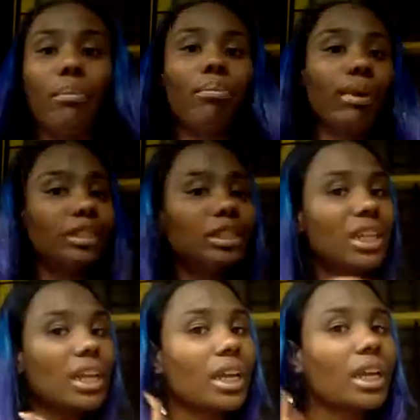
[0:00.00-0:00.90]
brush
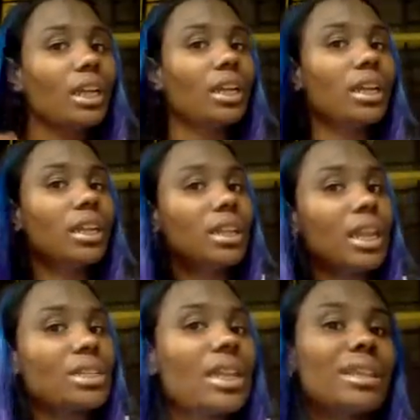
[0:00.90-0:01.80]
it,
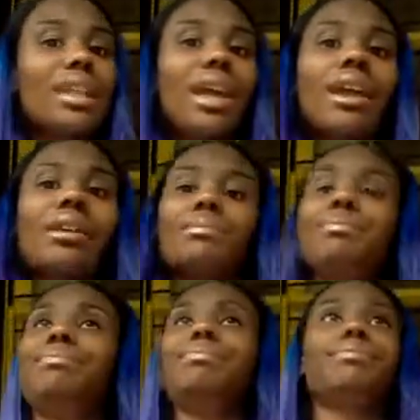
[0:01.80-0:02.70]
things like that,
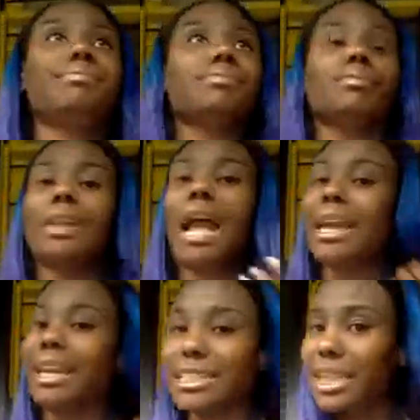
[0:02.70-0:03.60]
I
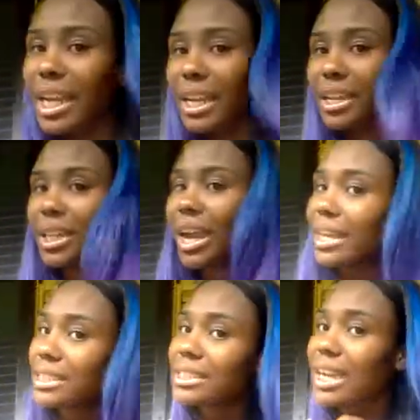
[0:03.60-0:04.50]
get shedding. I
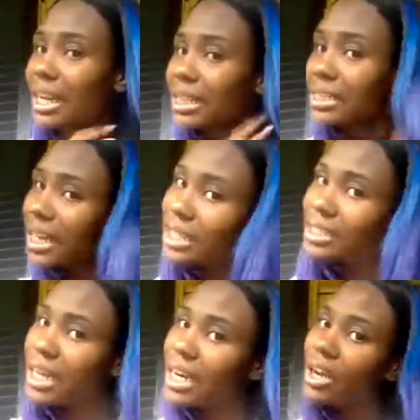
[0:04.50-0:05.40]
get shedding
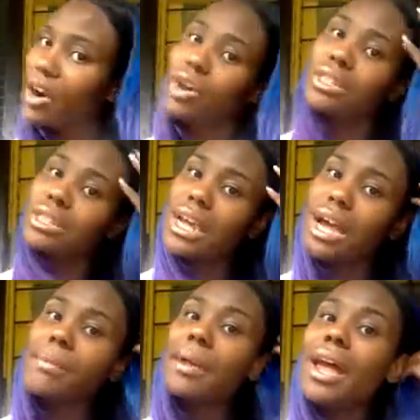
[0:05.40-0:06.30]
all the
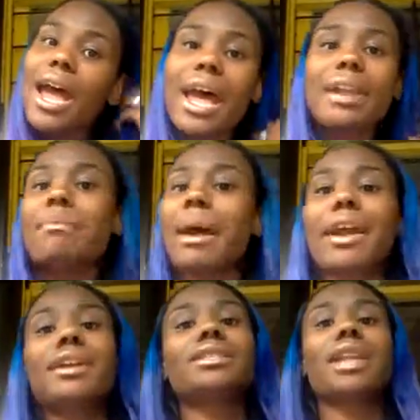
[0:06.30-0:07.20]
time. And if my
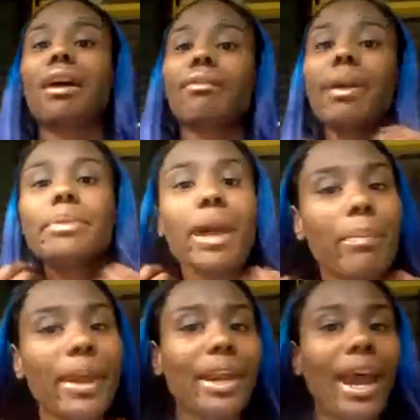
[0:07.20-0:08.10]
hair is not wrapped up
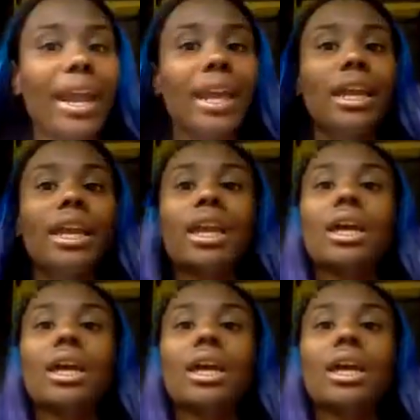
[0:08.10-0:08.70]
at night,